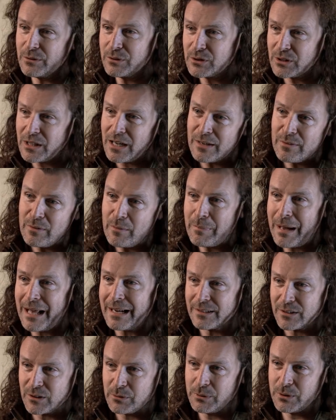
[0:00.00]
there was a kind of a
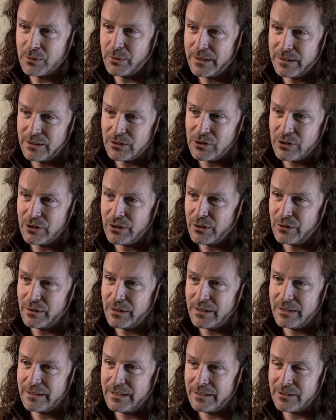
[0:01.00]
balance between the
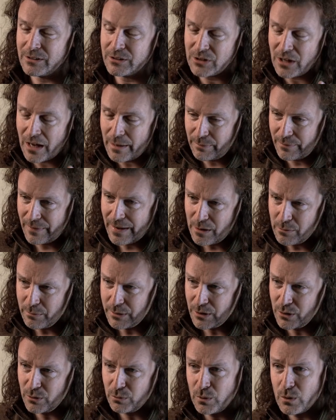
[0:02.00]
two. The type of
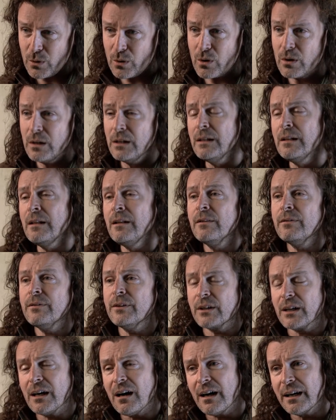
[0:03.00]
helmet you wore,
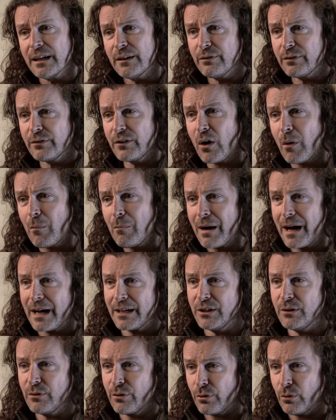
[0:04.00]
the kind of
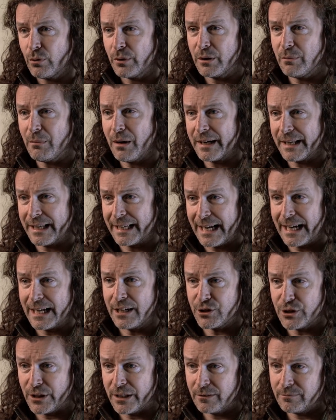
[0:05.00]
combat you thought you might
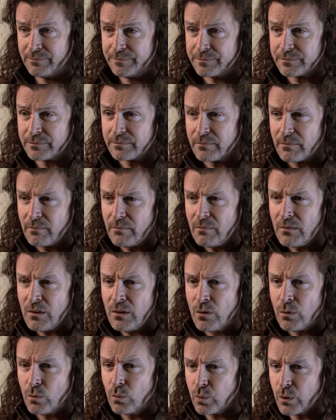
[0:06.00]
engage in
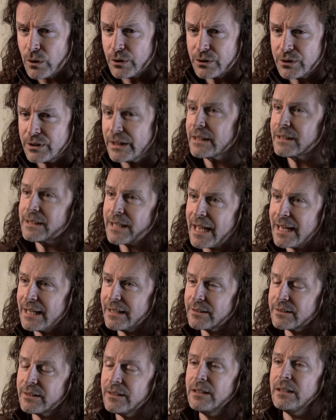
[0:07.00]
would
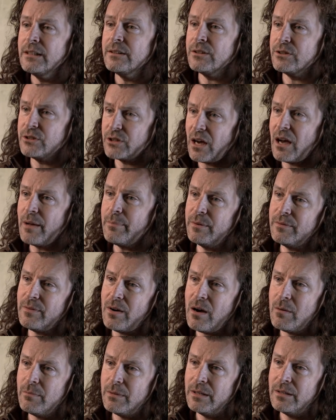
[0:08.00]
dictate the type of
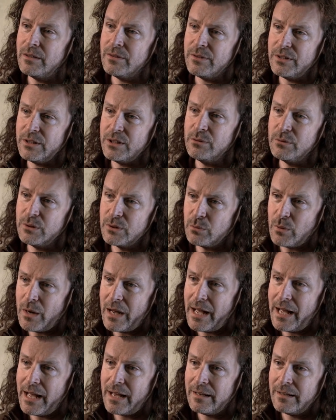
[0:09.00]
armour that you would
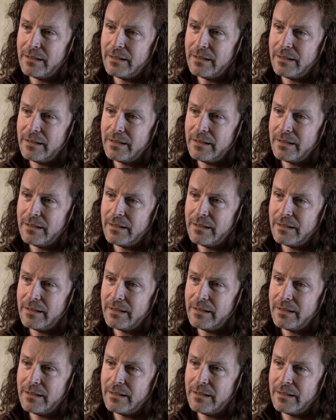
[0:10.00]
wear.